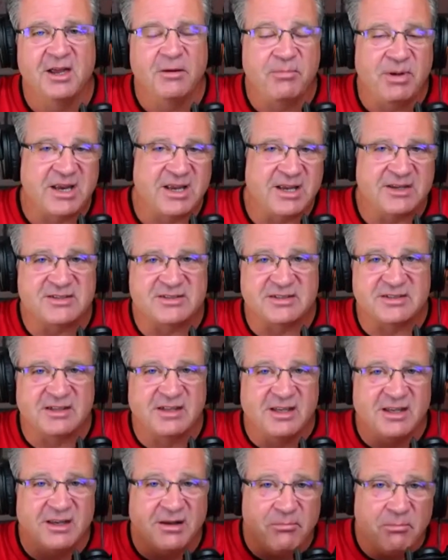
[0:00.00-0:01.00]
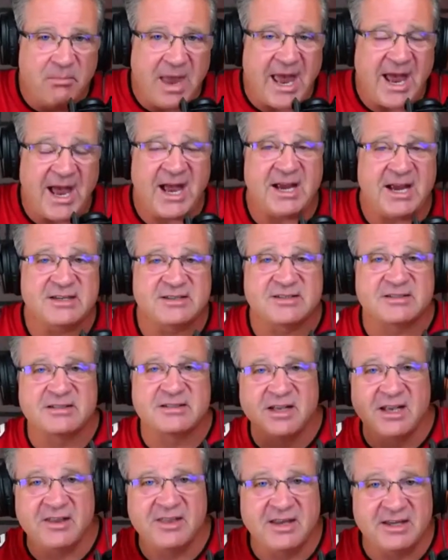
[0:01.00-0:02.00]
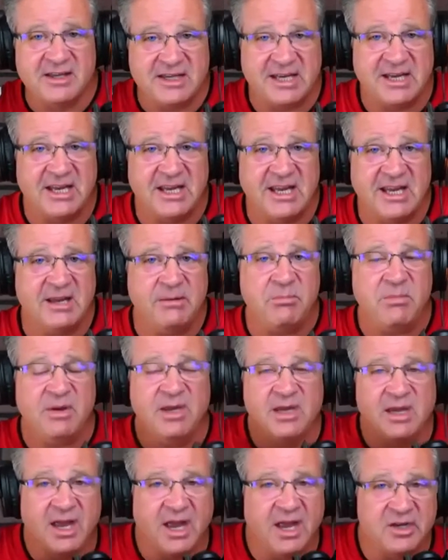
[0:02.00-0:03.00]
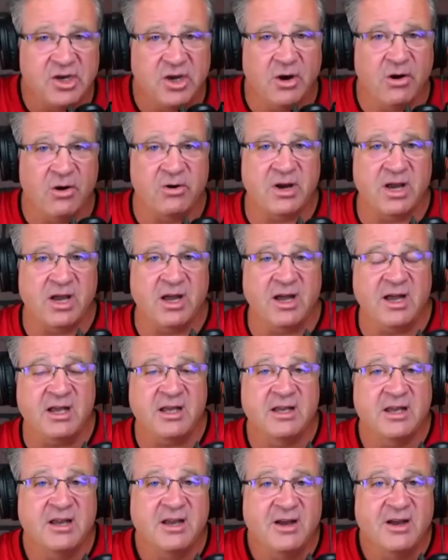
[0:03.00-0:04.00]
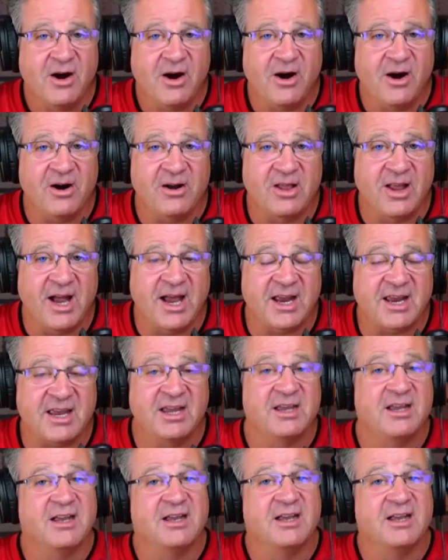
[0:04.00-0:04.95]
Because Max and the team and Yoga are like,